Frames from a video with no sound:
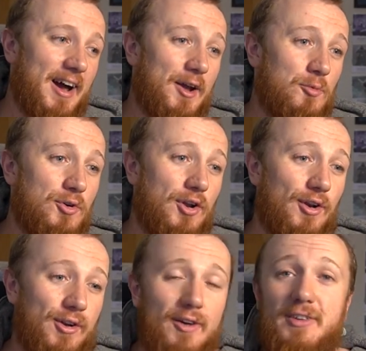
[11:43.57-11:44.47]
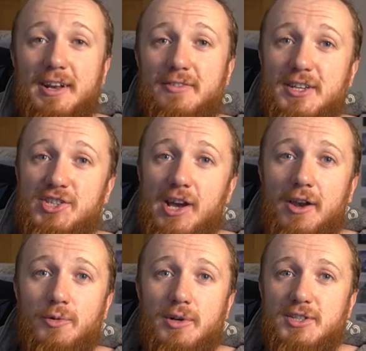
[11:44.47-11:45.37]
I would love it if this
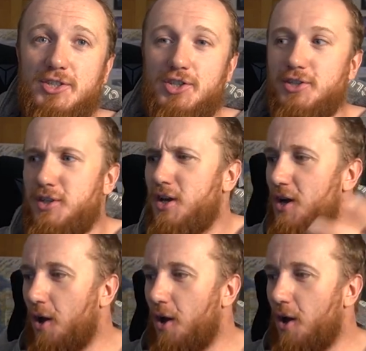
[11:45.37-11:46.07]
channel were to just